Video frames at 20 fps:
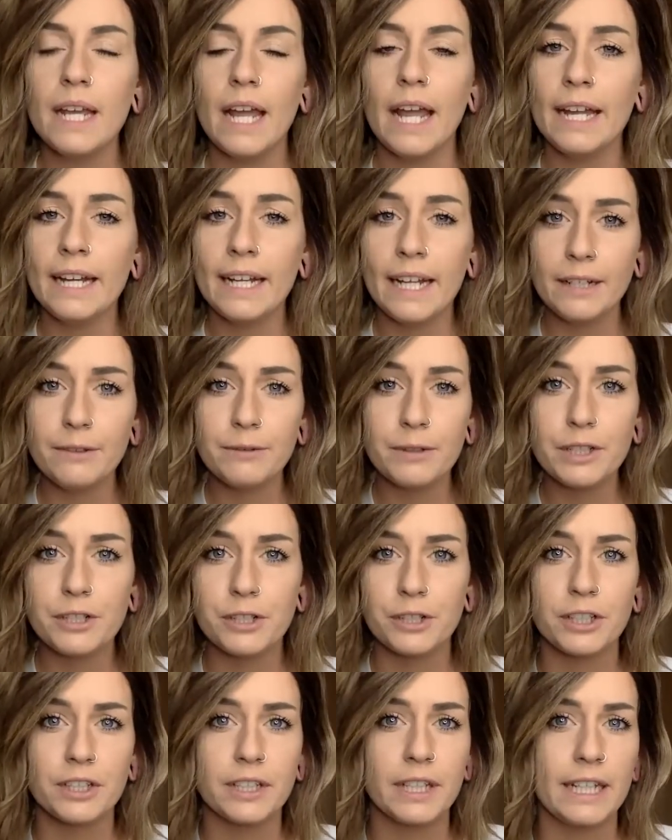And in
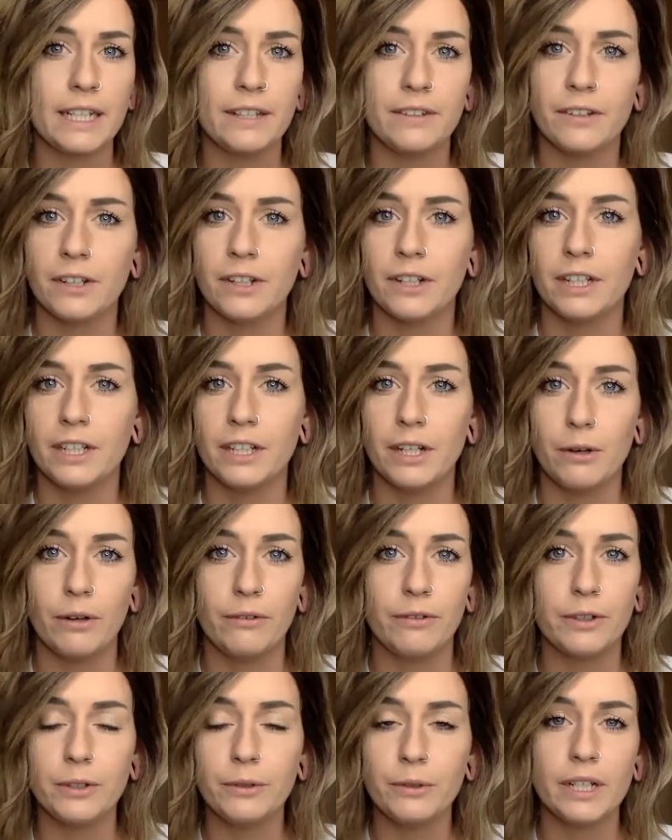return, they either, if
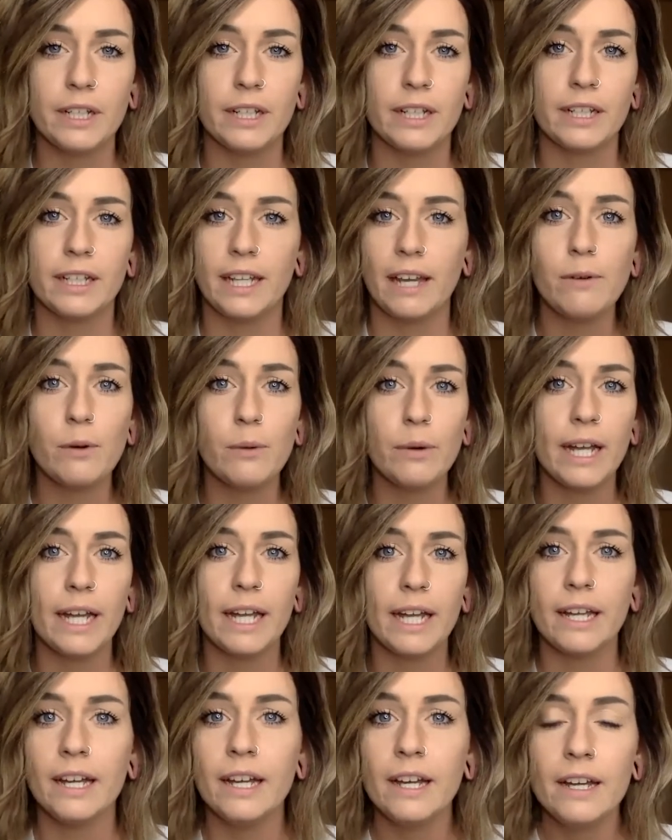you're doing a
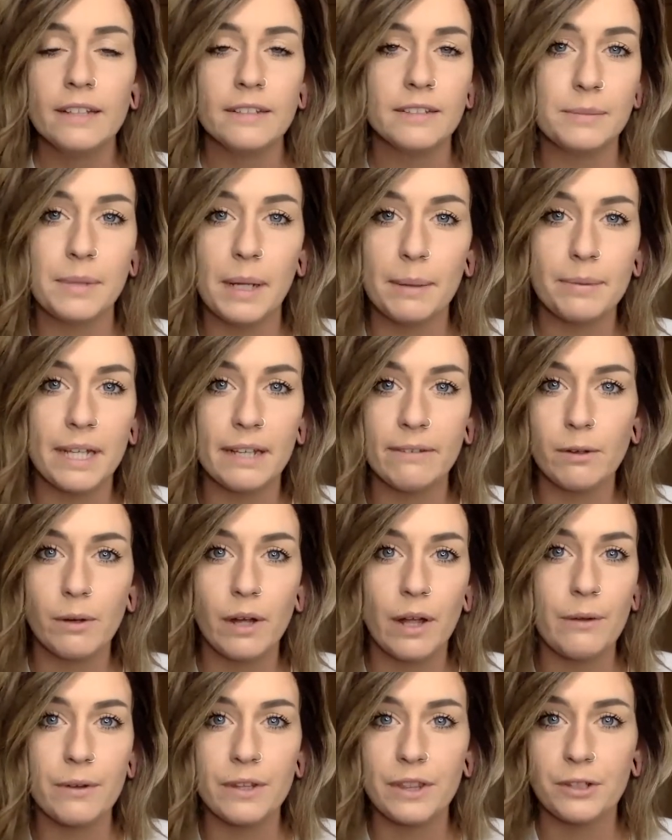giveaway, some type of
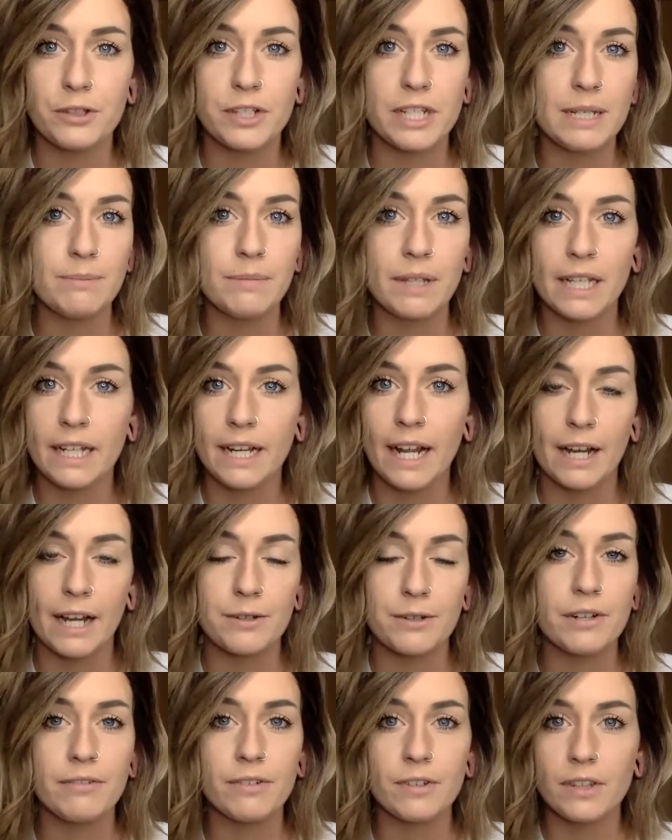giveaway with your team, they get an
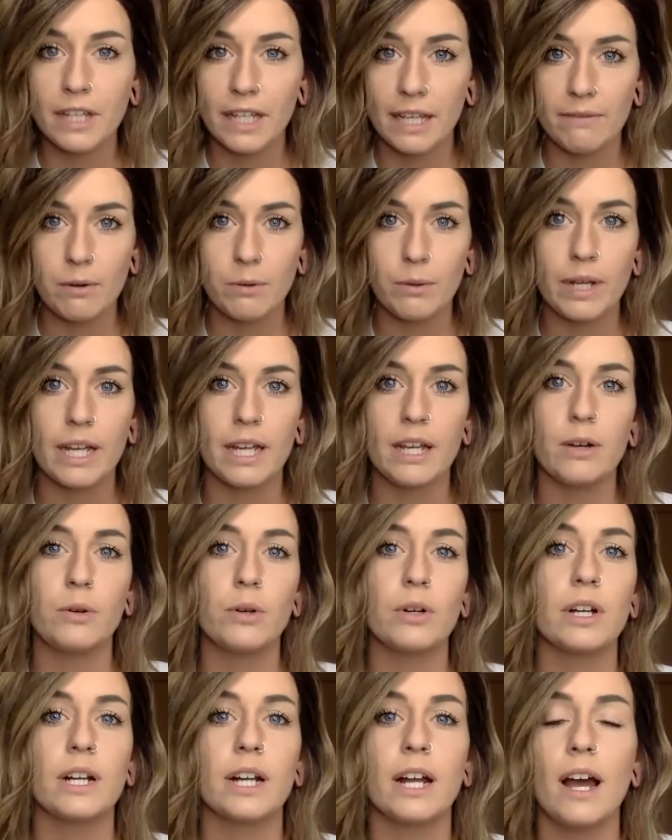entry for the giveaway,
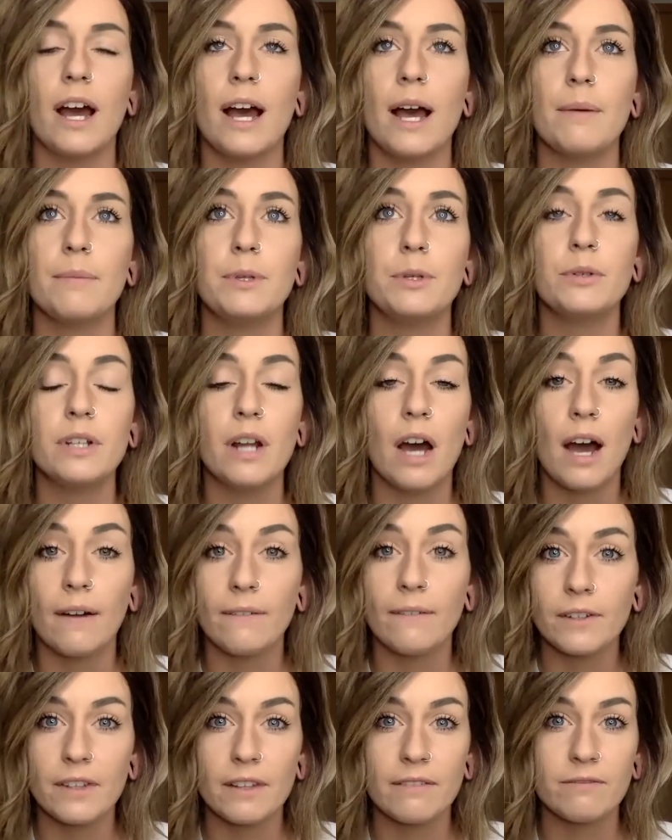or you can
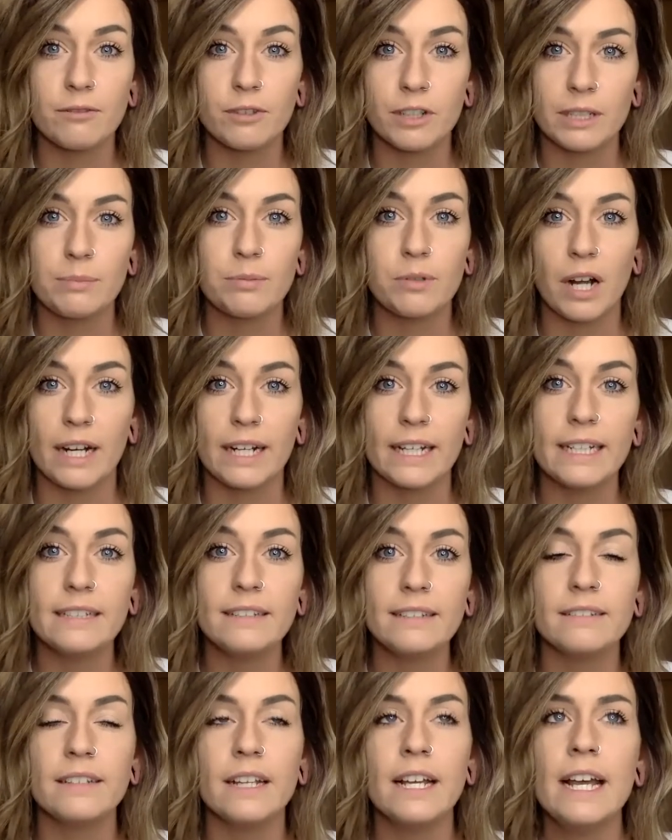offer them free products.